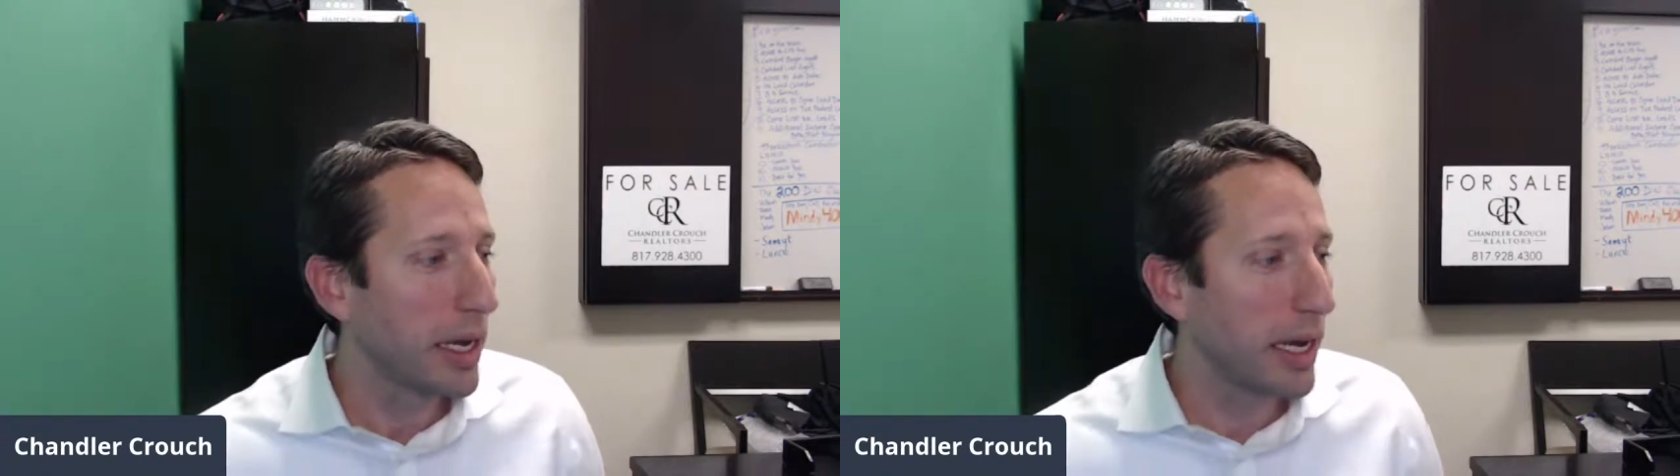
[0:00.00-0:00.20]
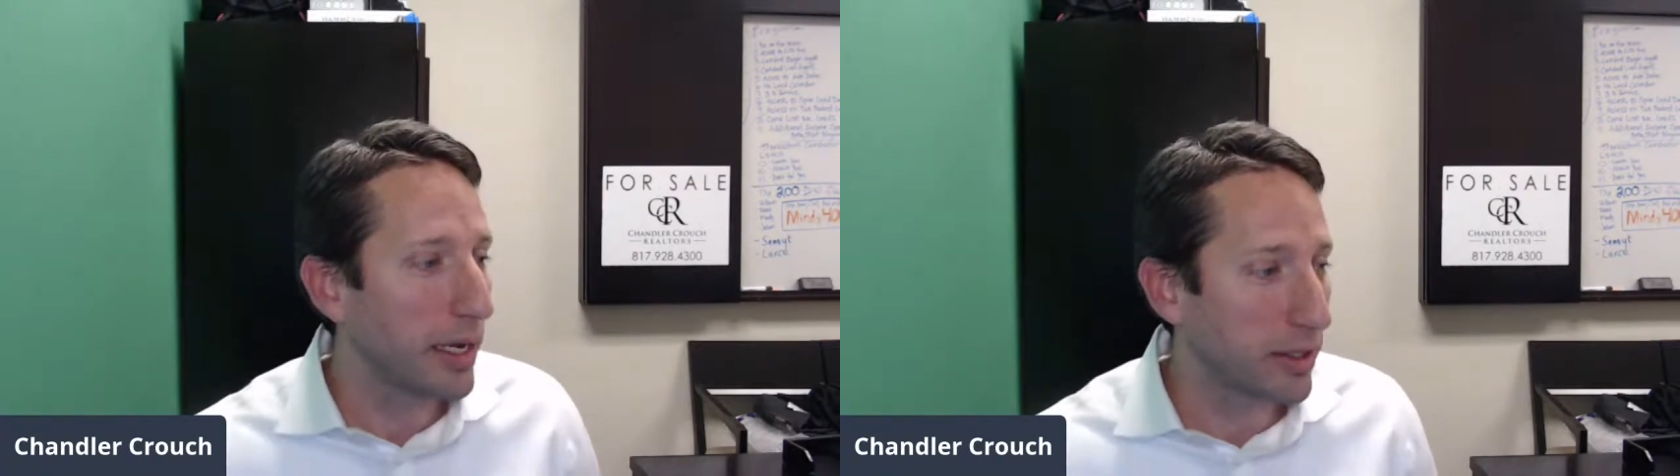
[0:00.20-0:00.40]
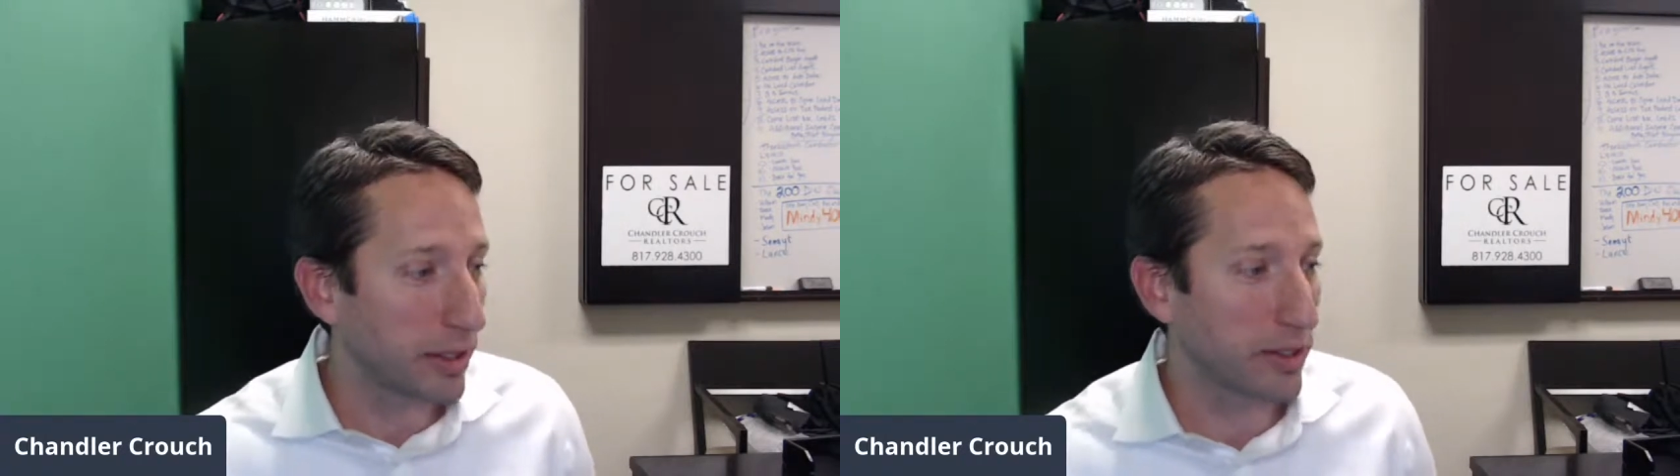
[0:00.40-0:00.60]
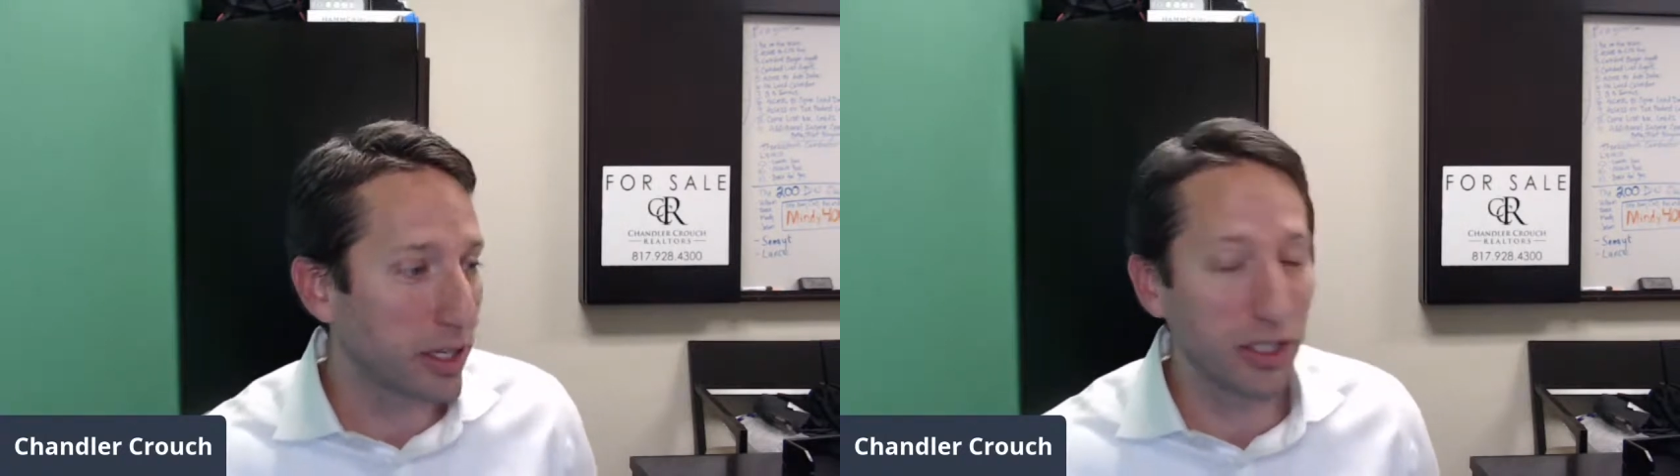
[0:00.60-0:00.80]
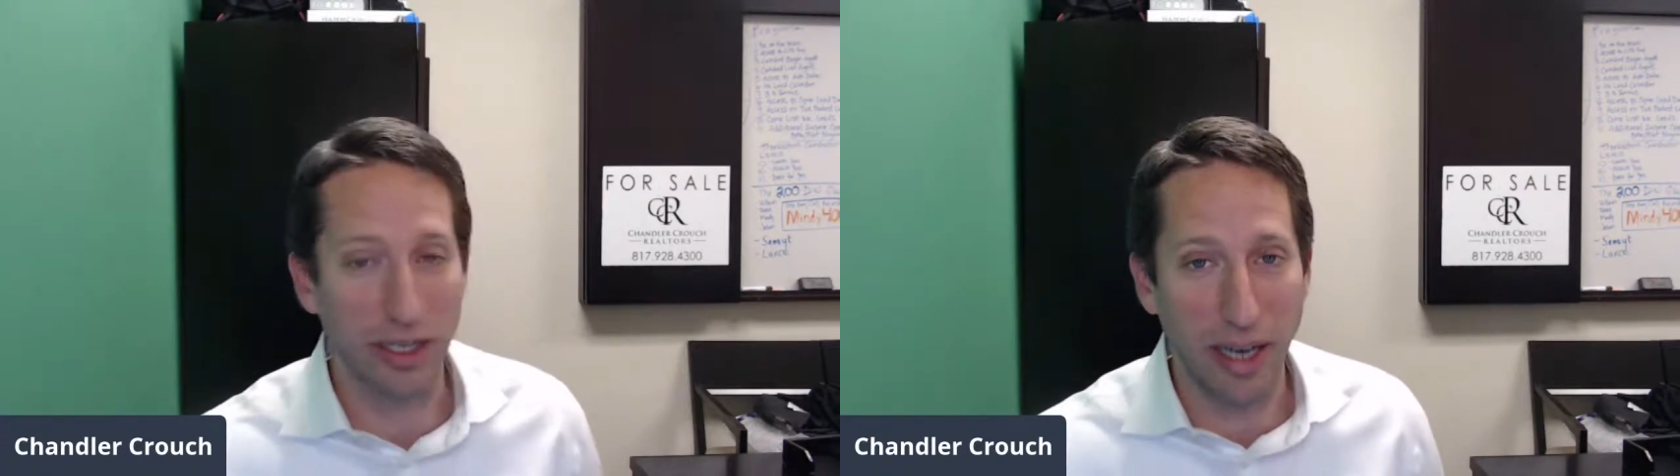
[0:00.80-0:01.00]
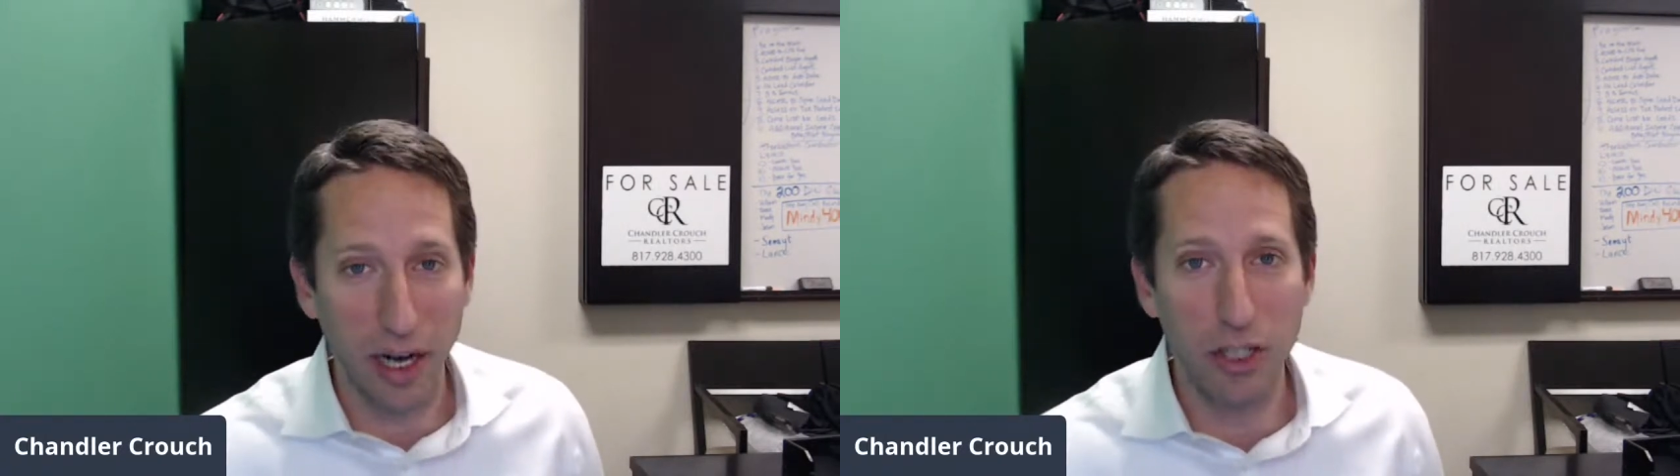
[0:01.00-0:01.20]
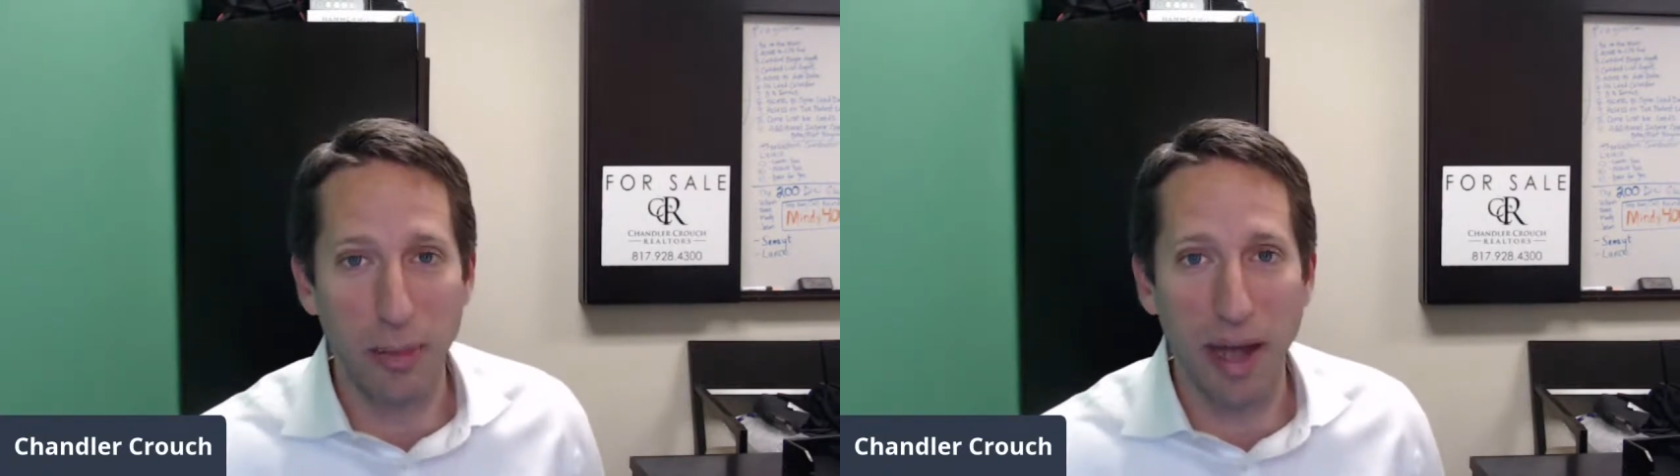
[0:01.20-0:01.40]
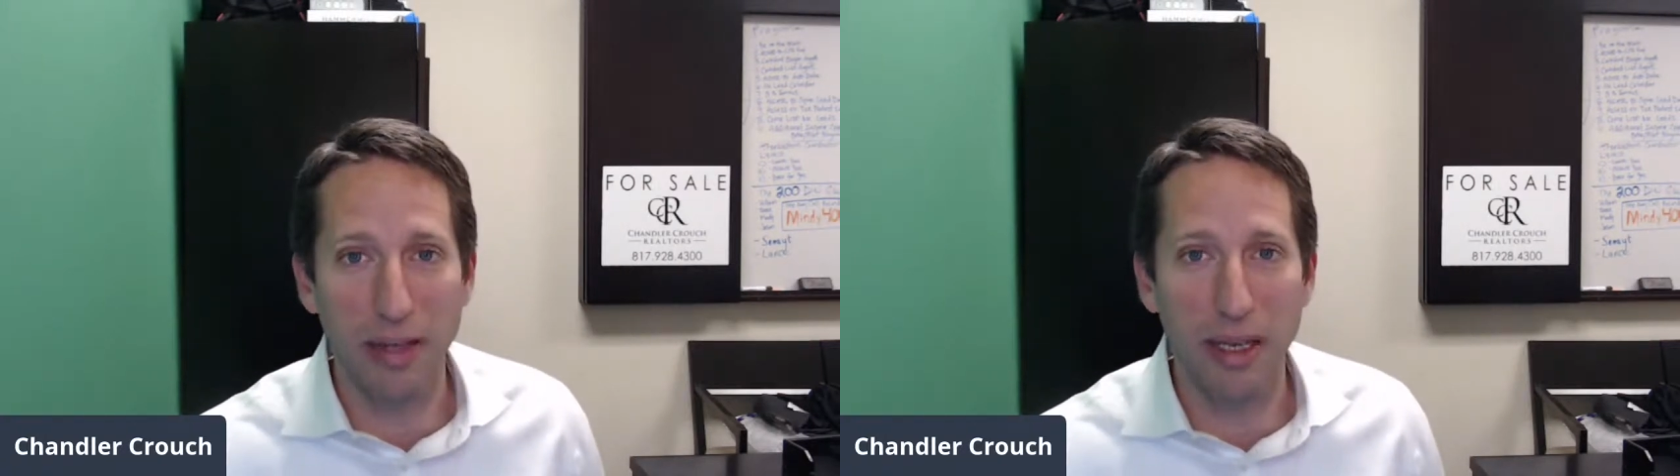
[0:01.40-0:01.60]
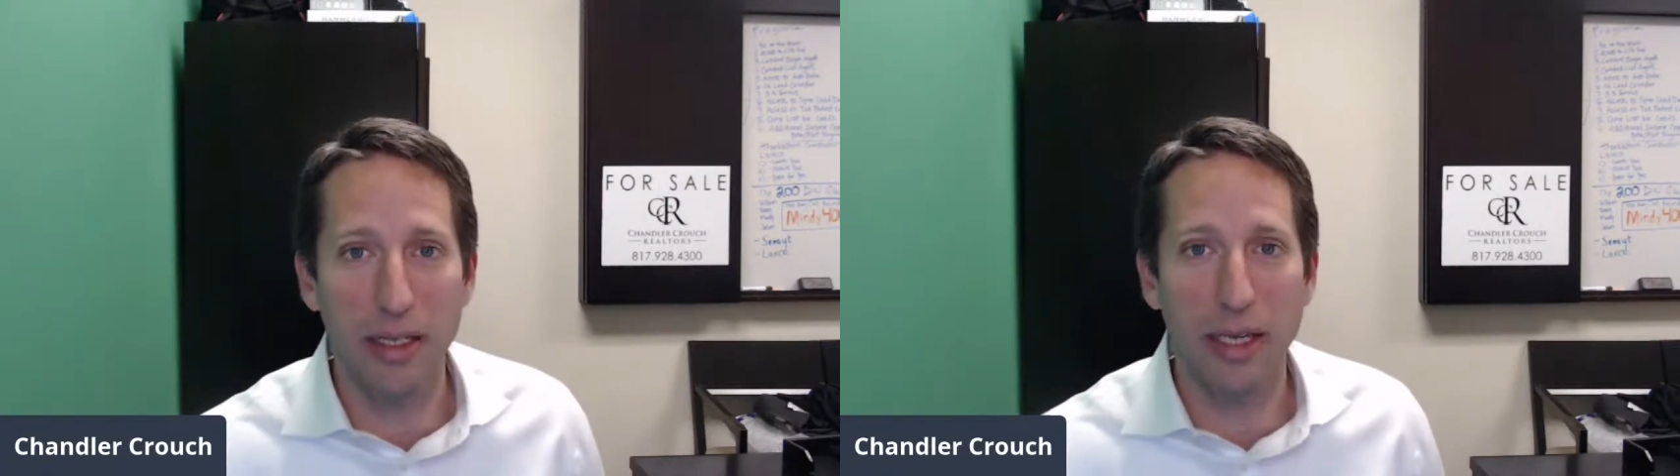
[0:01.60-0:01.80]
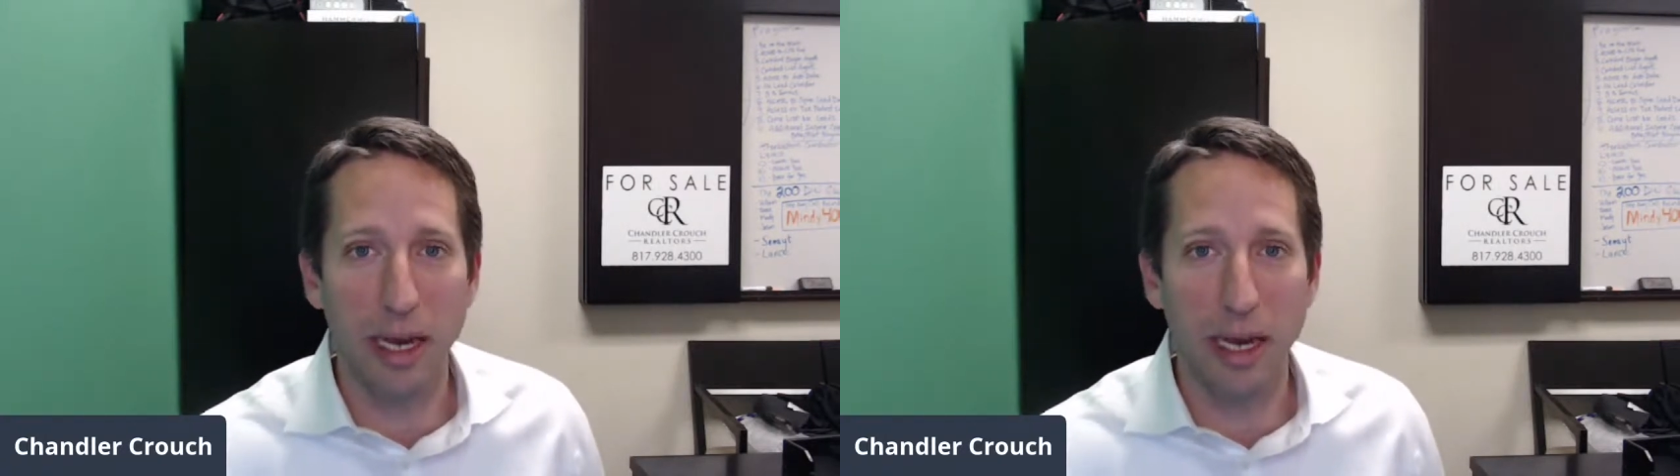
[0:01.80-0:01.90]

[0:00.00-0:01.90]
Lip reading: he seriously cares about this